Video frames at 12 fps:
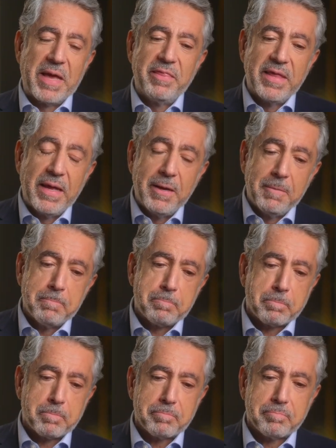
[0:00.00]
then
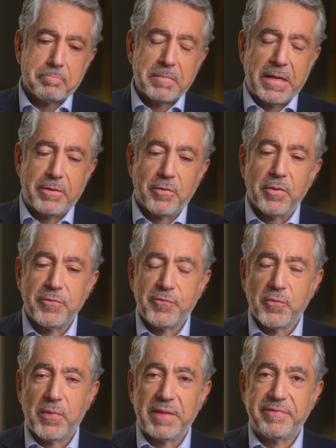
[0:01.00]
it goes to
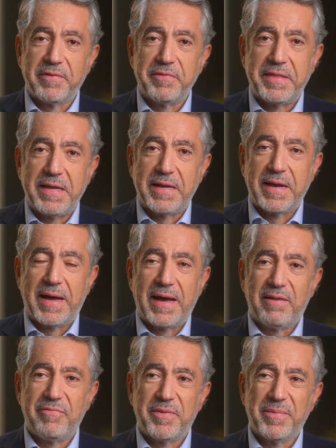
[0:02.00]
117 and a
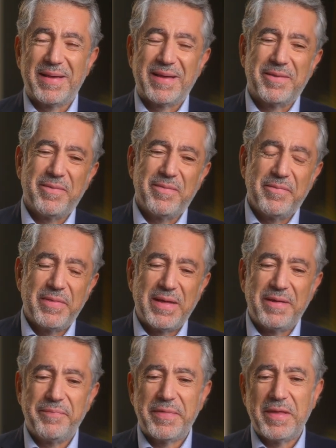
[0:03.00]
half. And we're like,
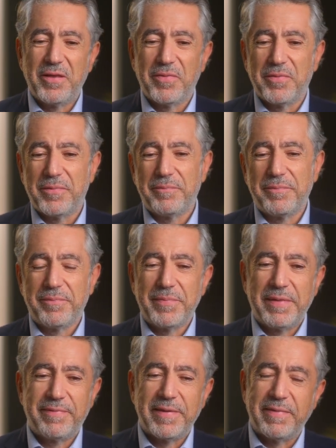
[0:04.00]
well, you know,
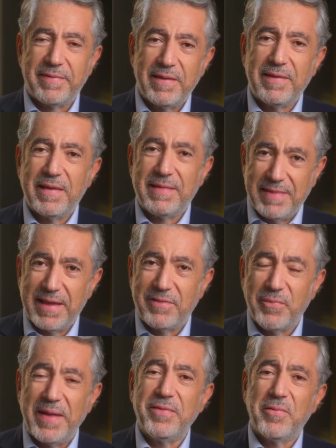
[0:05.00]
it
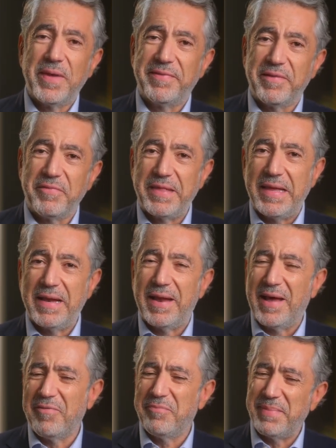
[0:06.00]
went to 117 and a
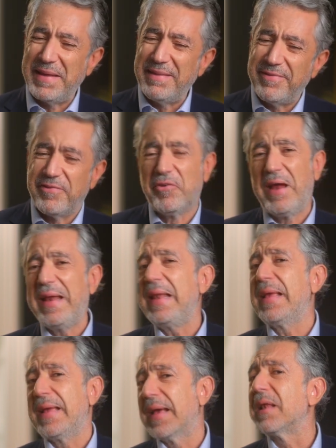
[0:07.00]
half, but it's
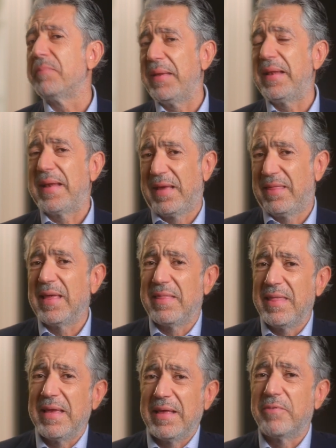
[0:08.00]
trading kind of bid. I
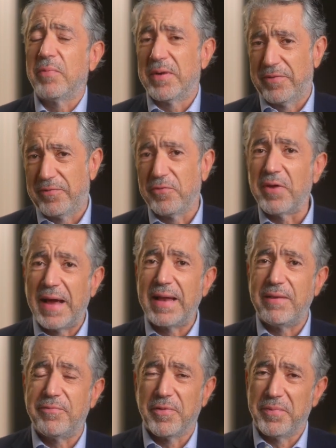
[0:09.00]
think it wants to
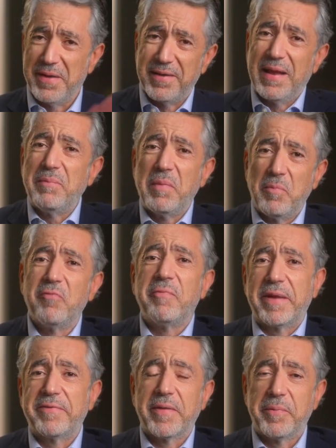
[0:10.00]
rally from here. Let me move
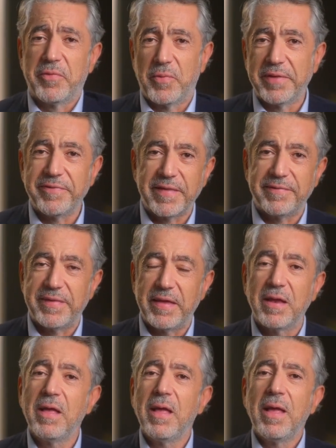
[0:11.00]
myself to
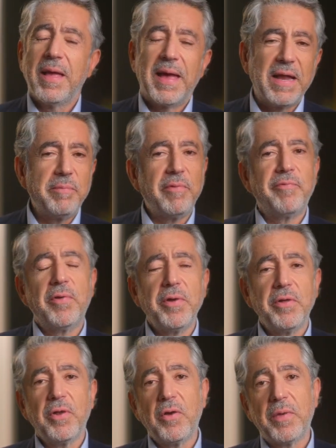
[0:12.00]
116. And before
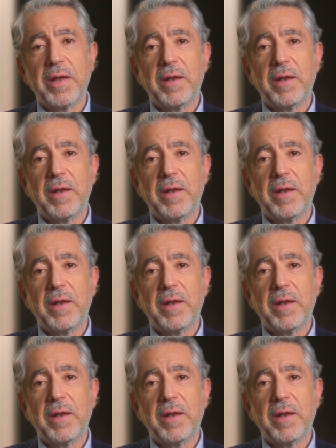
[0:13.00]
you know it,